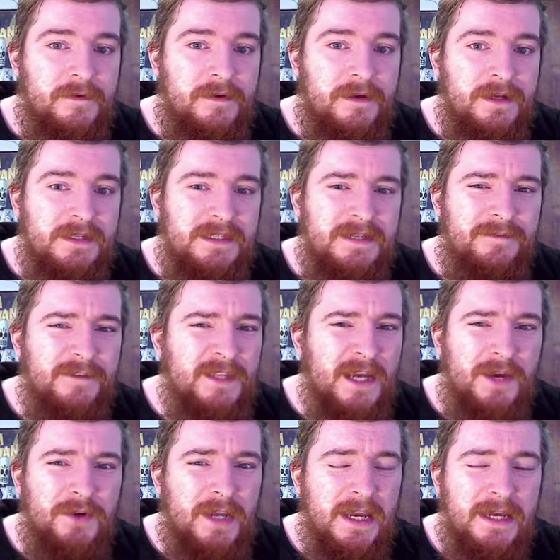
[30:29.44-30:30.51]
it's even that
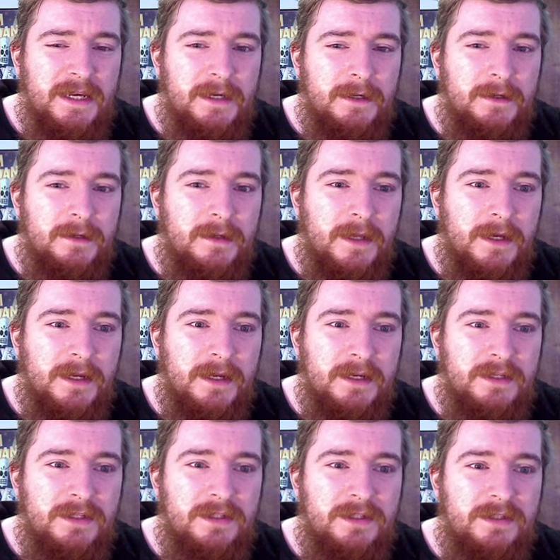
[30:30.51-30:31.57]
okay. Like,
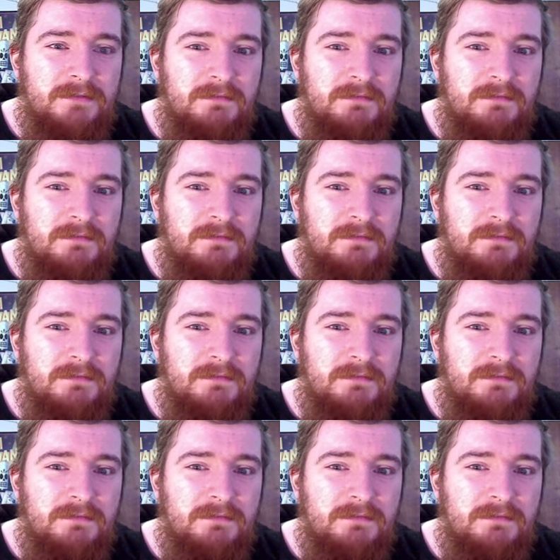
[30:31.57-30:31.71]
it's